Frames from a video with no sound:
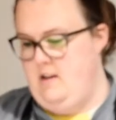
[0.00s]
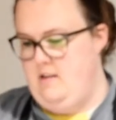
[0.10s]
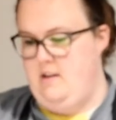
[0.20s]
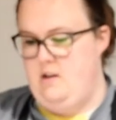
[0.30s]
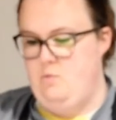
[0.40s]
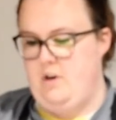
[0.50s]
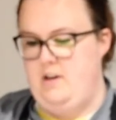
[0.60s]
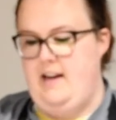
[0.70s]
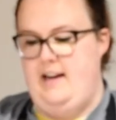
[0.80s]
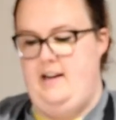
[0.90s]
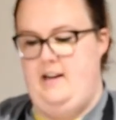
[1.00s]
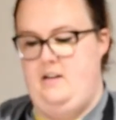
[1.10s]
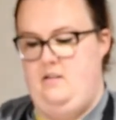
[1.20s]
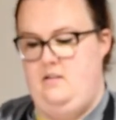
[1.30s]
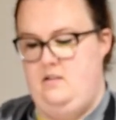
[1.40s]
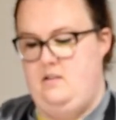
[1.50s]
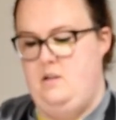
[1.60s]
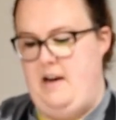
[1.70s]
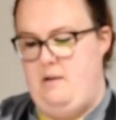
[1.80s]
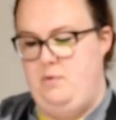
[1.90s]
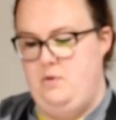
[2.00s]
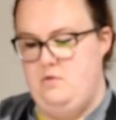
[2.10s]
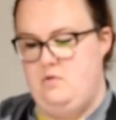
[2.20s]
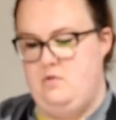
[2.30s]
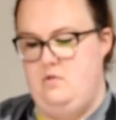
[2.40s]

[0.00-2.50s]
Then we're going to add some apples.